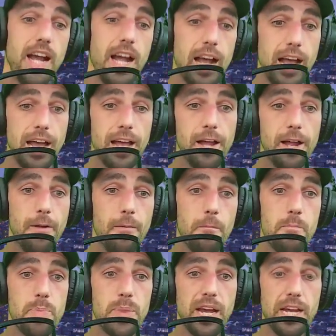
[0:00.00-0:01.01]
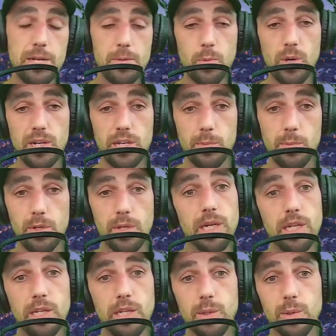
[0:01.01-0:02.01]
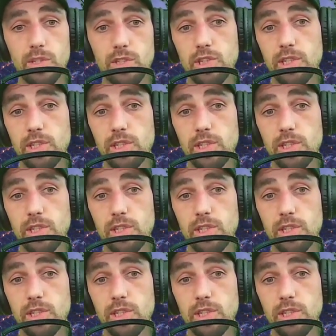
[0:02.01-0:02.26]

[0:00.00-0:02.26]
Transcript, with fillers: Um, and what I'm looking to do is trying